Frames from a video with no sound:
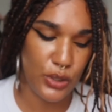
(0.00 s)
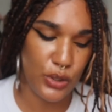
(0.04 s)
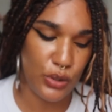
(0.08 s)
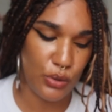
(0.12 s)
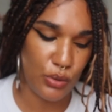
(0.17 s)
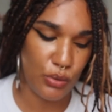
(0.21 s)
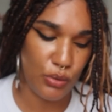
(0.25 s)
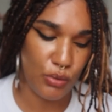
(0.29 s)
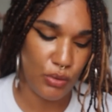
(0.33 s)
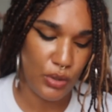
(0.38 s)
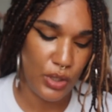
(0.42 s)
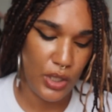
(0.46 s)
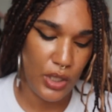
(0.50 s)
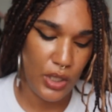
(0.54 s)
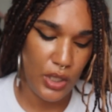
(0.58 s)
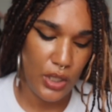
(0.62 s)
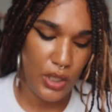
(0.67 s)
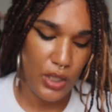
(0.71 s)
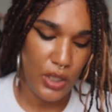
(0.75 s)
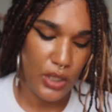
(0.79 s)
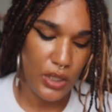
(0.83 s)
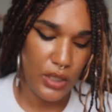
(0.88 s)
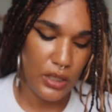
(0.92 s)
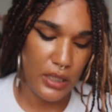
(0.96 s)
to
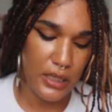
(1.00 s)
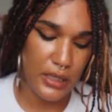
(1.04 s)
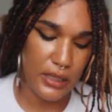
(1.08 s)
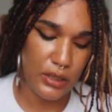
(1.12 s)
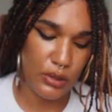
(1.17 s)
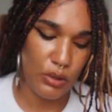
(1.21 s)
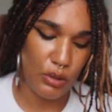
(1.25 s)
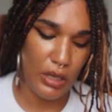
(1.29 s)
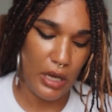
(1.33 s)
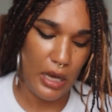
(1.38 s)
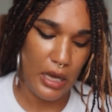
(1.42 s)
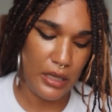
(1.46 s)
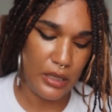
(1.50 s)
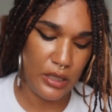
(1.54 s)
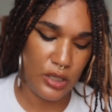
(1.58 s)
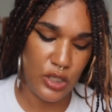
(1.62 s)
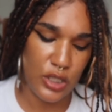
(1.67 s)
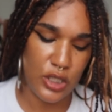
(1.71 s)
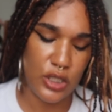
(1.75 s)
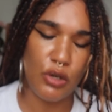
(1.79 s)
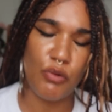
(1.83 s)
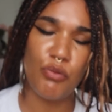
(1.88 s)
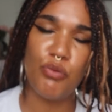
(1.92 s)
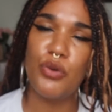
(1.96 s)
this,
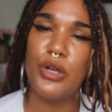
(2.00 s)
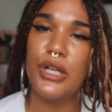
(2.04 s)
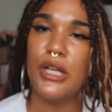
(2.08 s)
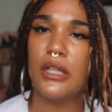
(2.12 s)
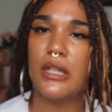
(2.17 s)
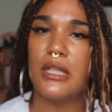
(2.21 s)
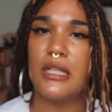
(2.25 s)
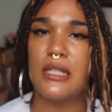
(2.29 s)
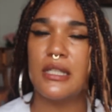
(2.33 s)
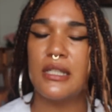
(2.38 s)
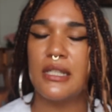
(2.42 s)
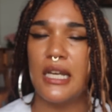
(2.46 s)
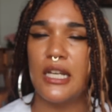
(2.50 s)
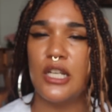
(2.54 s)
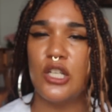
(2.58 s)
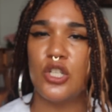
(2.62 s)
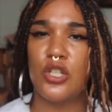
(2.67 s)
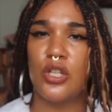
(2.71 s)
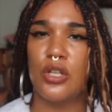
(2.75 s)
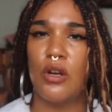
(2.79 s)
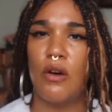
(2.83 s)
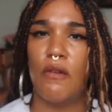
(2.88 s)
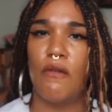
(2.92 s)
just a realization